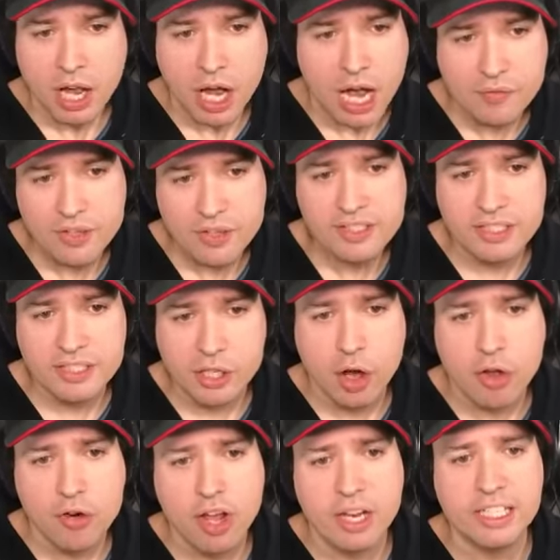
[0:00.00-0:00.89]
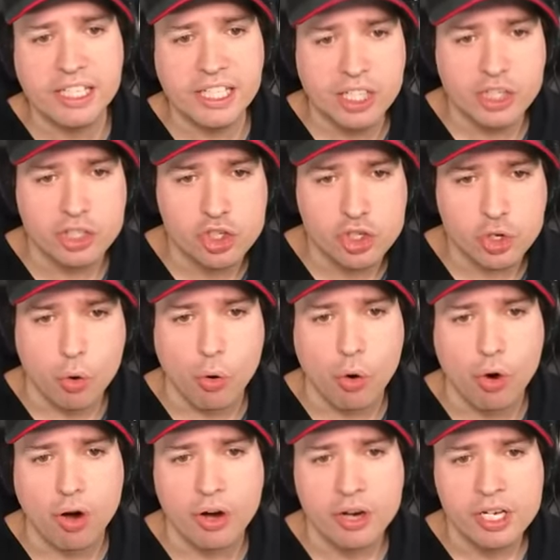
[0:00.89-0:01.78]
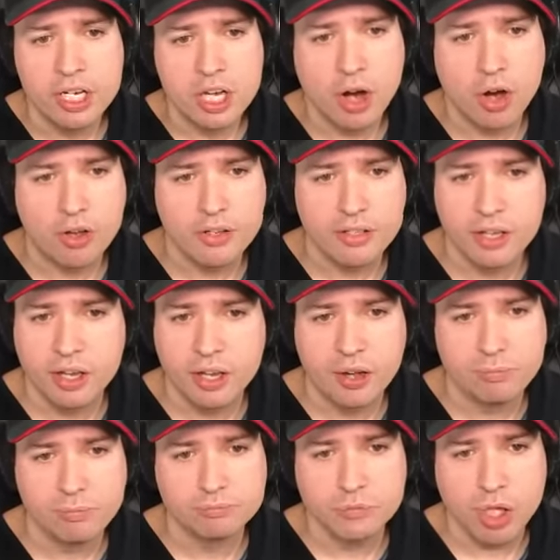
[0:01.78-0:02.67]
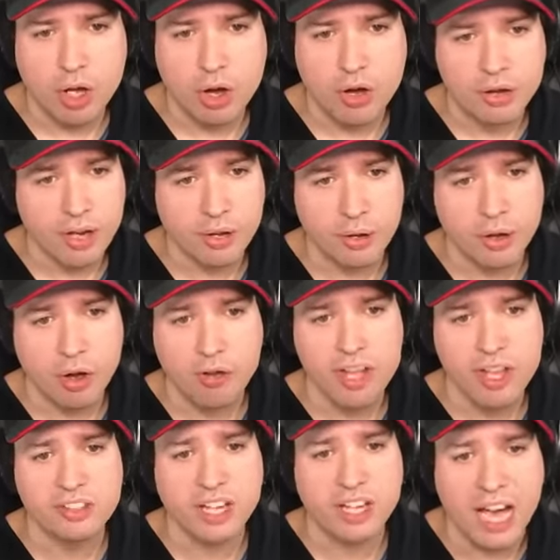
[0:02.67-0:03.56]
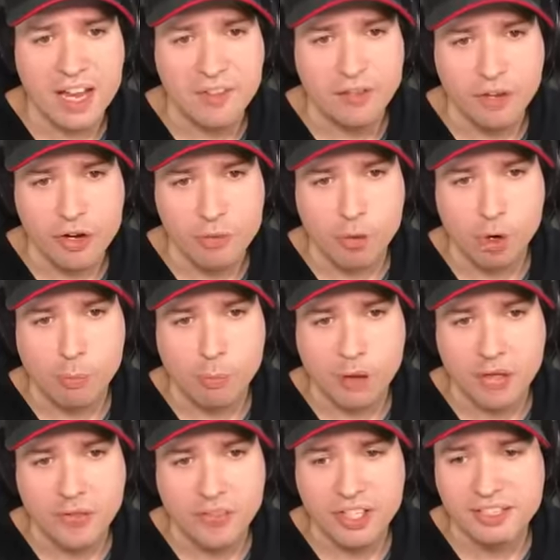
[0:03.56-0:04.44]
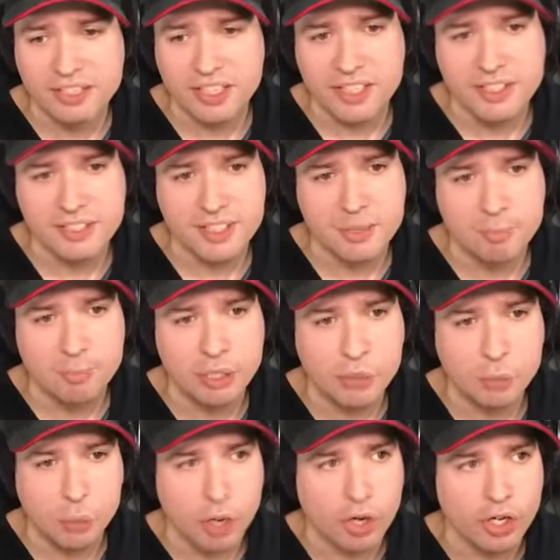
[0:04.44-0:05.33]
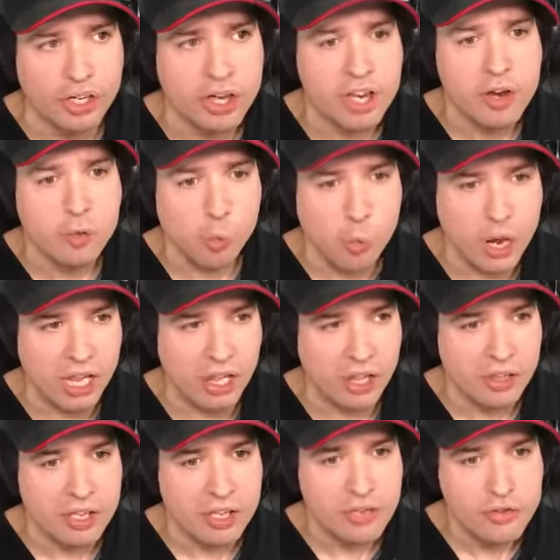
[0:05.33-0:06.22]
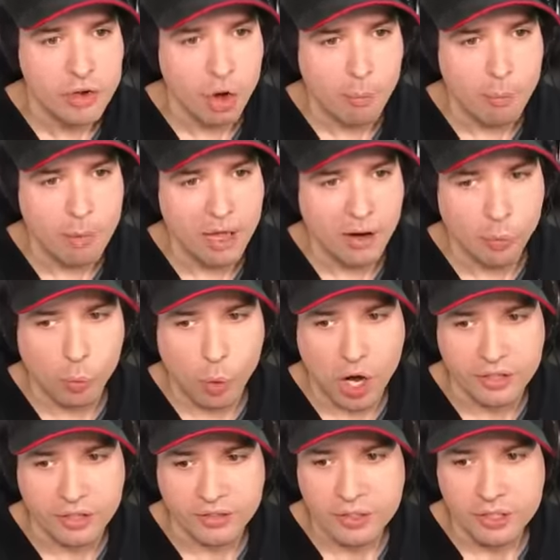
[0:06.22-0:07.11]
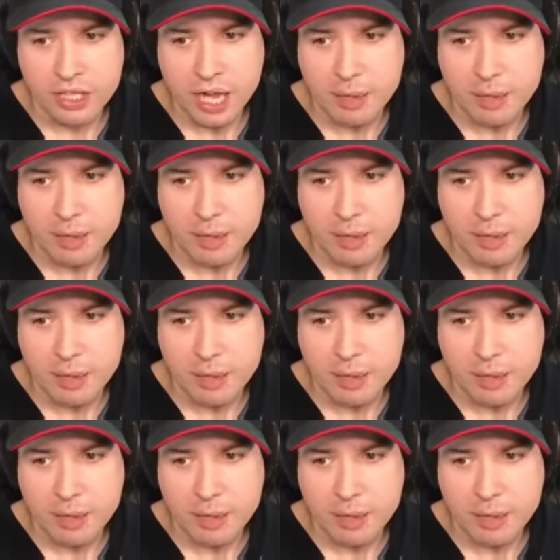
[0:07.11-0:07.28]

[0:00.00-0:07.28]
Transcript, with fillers: obviously on a Leech or on um, on a on a Typhon robot, these things simply work well, no matter what.